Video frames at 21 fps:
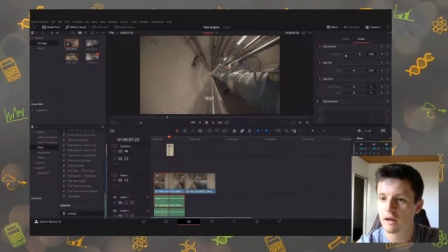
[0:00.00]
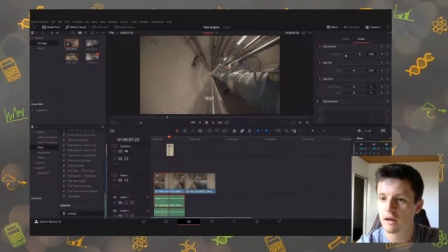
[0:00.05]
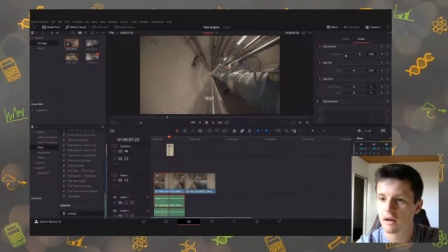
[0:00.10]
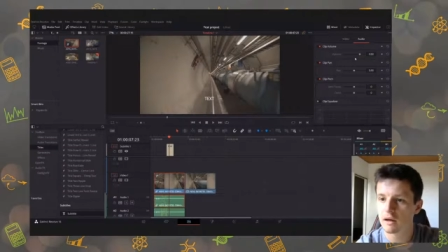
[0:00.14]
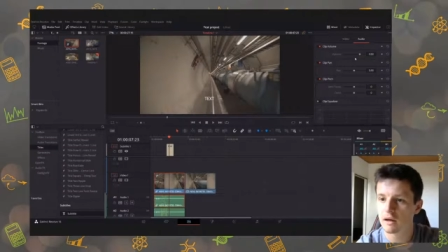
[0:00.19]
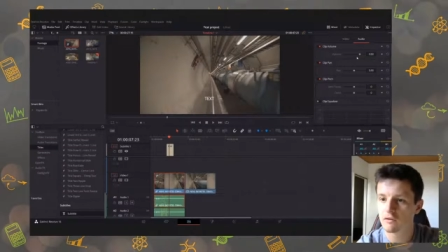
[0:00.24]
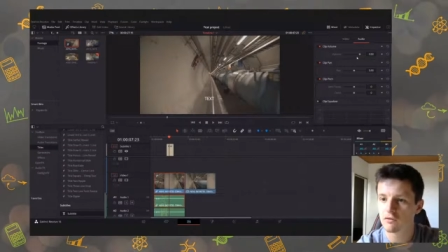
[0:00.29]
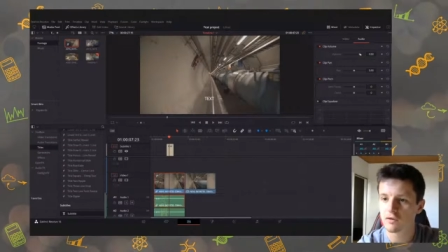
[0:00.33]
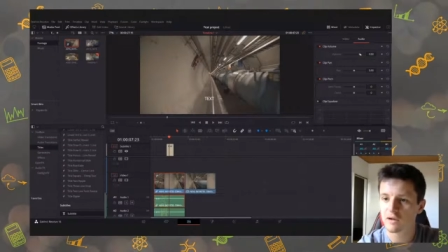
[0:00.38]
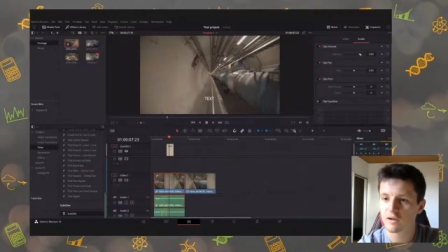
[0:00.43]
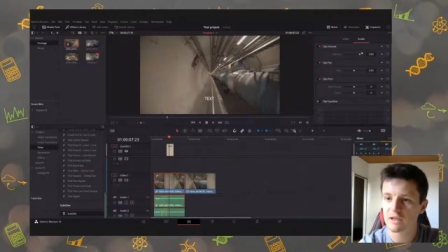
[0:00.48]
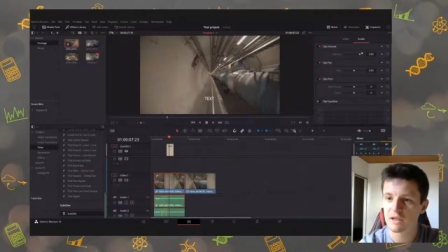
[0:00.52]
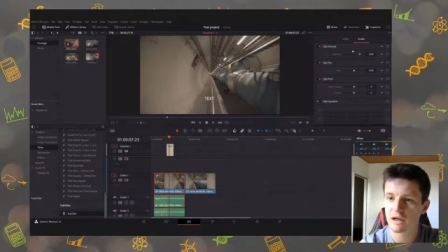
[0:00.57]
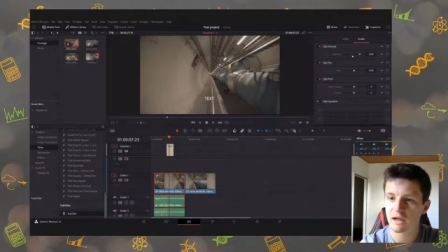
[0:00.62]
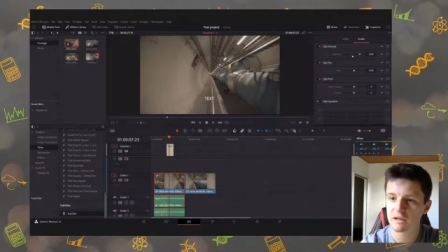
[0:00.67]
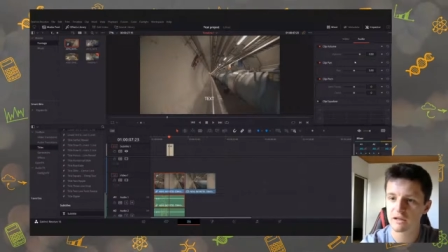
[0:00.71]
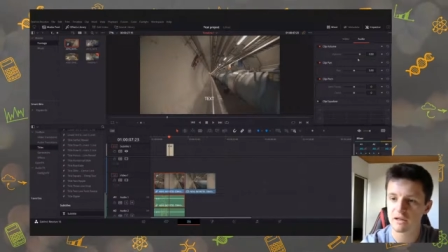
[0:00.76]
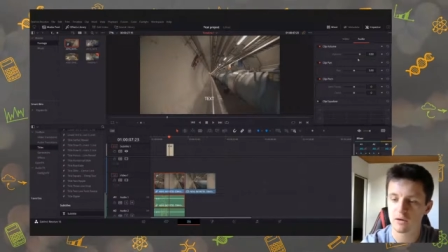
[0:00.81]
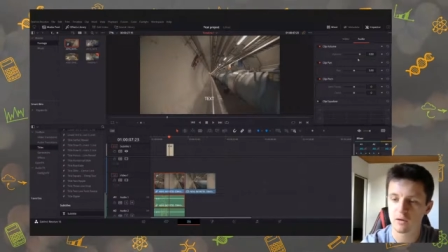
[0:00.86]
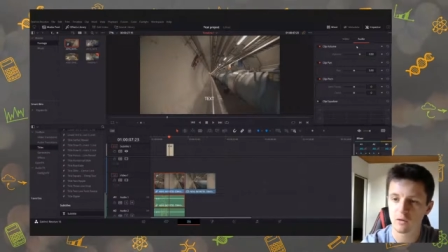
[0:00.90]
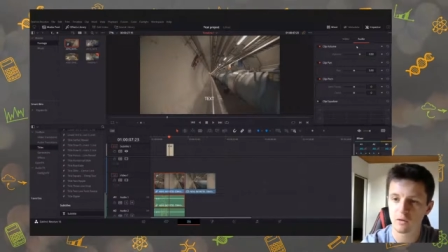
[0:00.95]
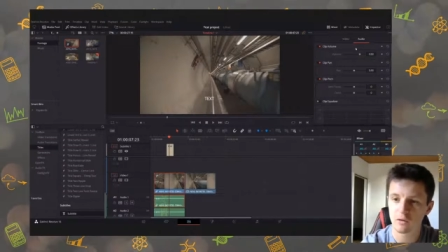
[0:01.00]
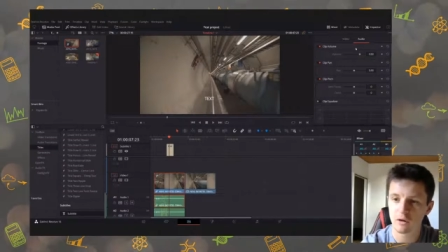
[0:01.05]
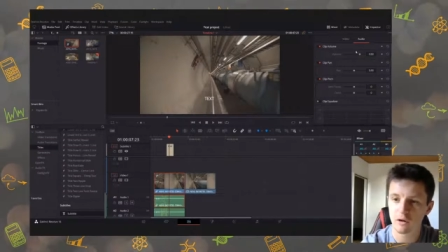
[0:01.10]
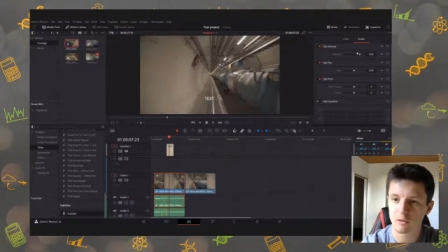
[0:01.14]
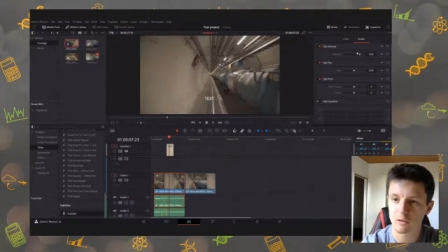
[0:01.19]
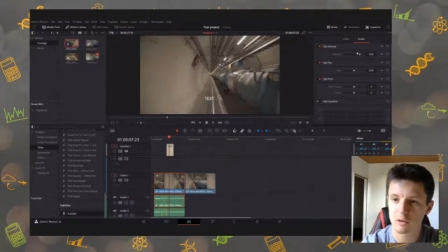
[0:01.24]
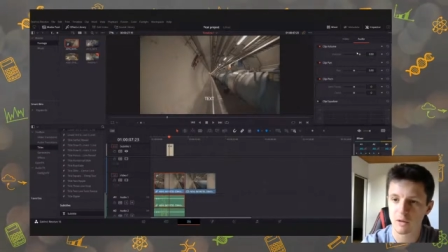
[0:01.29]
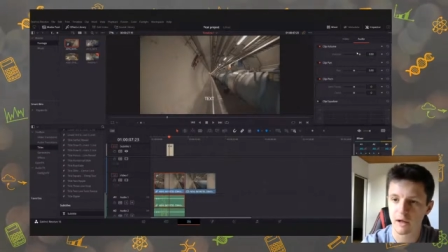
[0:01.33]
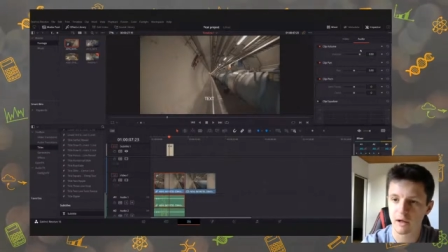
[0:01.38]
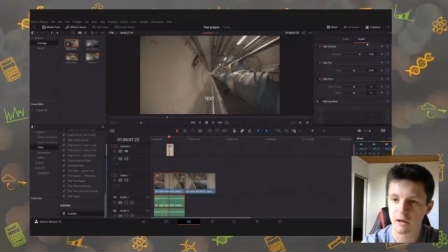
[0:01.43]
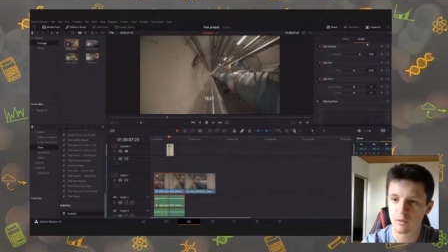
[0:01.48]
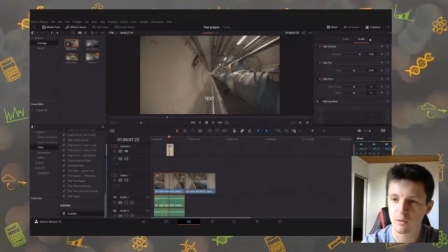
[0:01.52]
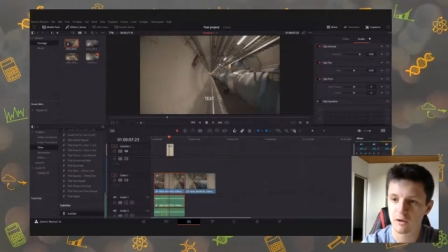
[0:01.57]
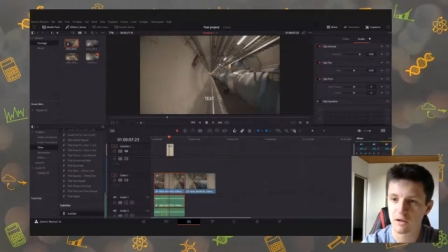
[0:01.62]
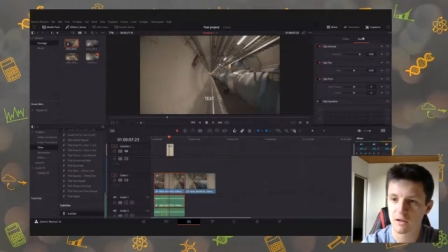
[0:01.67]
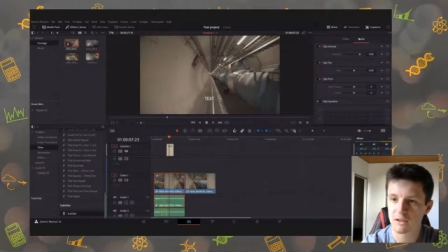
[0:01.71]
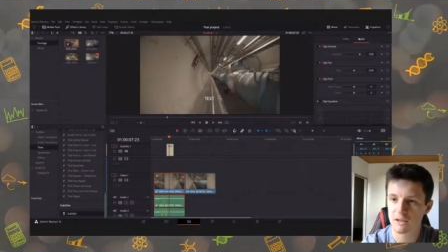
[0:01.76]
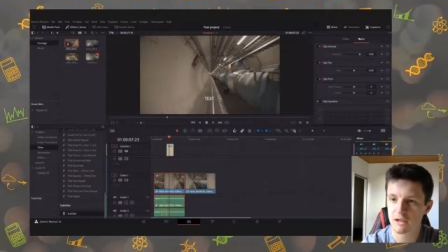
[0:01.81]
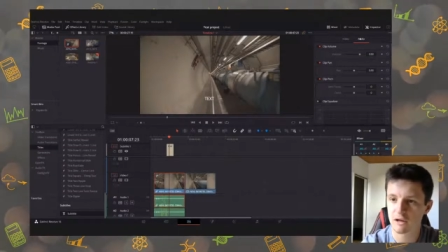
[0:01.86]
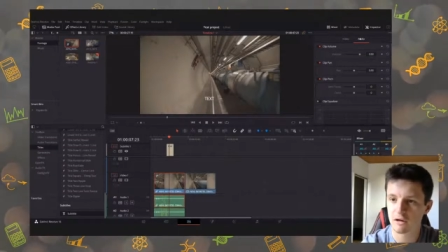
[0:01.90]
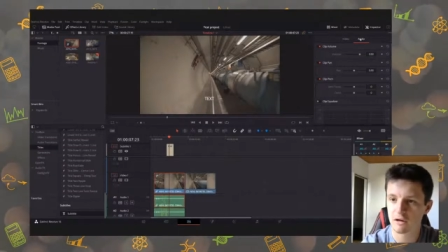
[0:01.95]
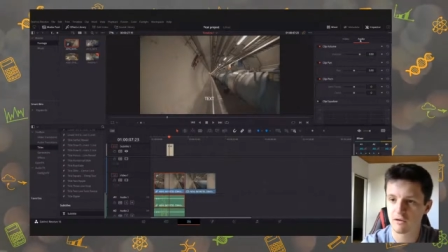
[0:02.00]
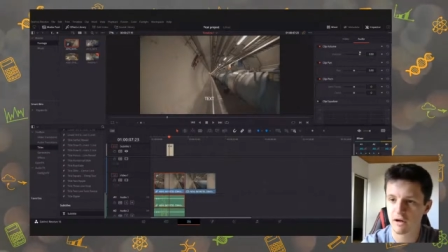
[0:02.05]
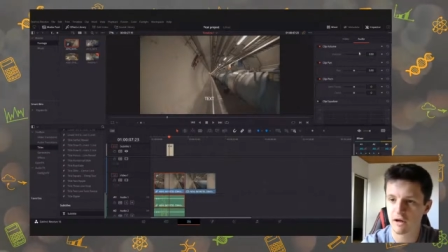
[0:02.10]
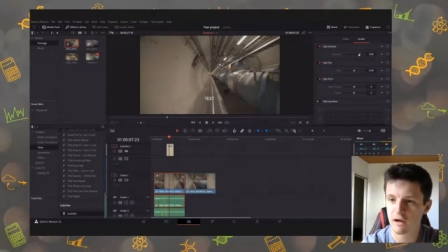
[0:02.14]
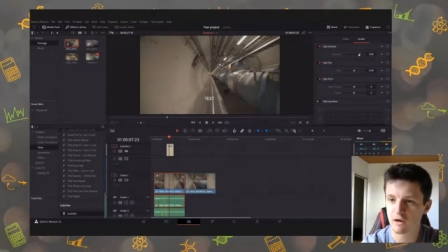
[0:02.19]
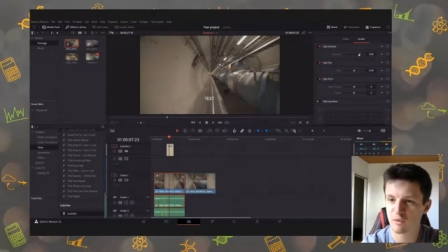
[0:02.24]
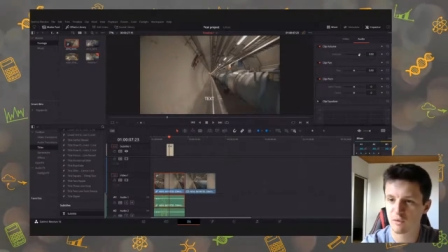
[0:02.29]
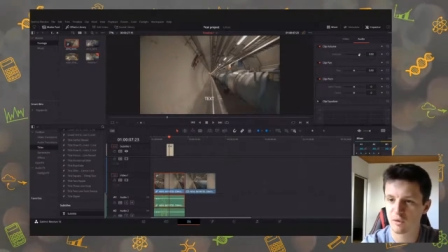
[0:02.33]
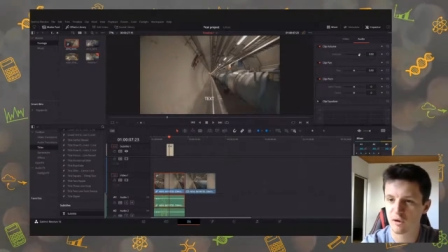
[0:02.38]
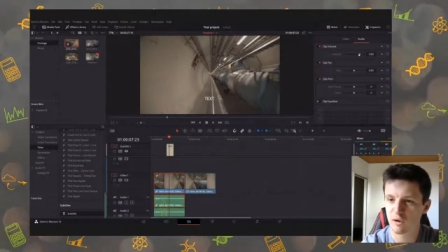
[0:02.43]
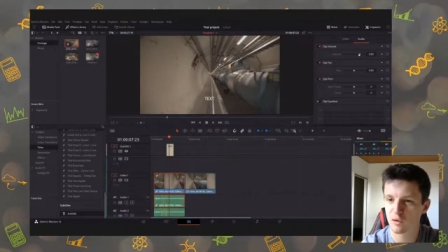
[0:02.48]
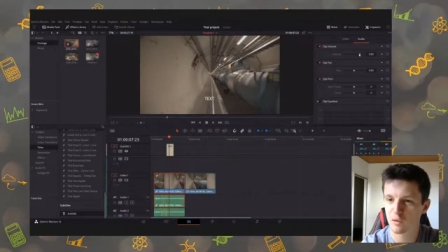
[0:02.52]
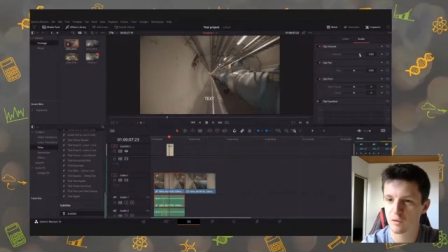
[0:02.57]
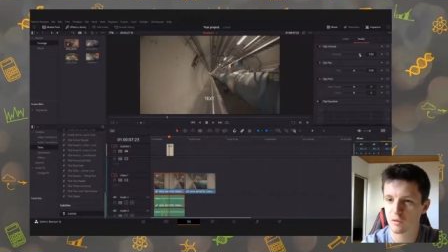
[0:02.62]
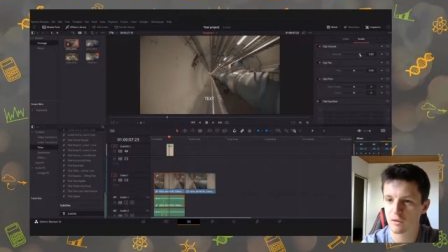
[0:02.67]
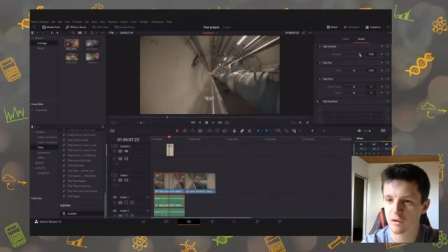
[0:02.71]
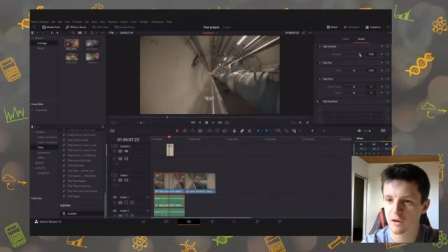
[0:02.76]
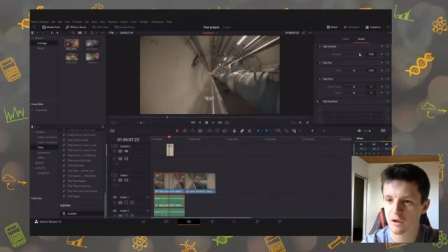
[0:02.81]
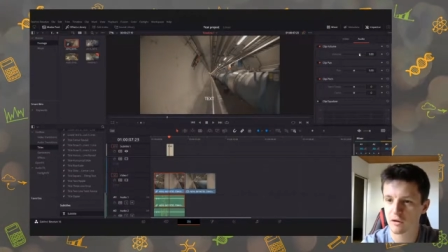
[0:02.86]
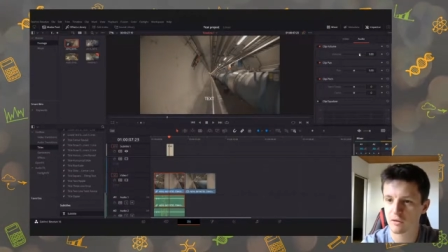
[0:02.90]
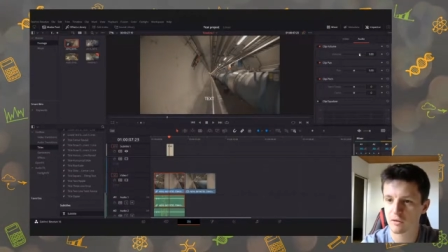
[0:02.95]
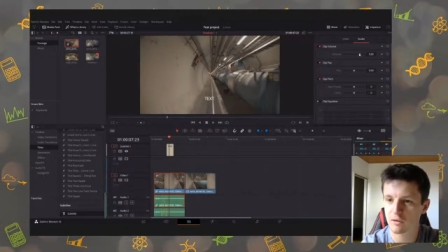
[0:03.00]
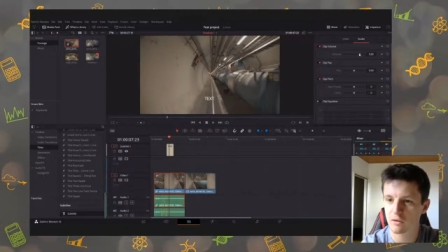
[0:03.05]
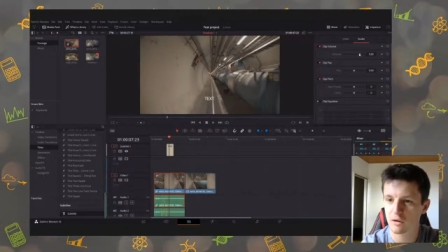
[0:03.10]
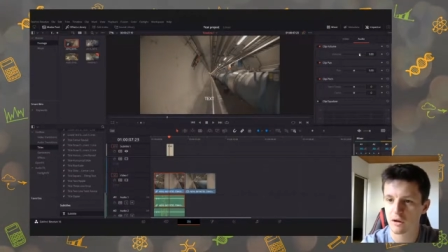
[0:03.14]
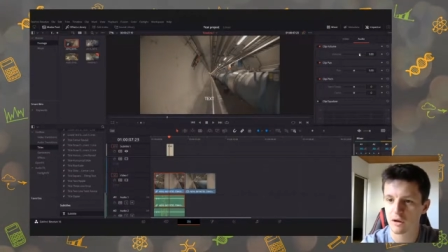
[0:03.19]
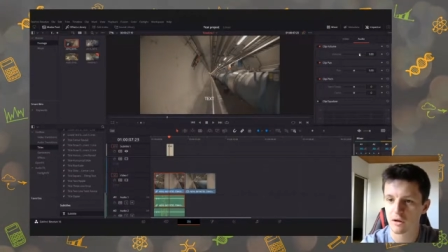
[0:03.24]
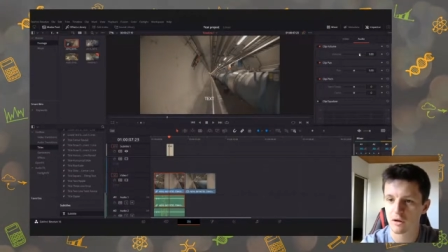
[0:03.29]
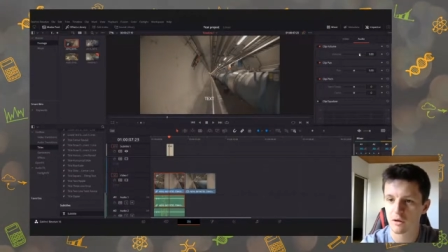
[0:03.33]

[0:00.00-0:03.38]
If we select our audio track, we can see over here we're in audio.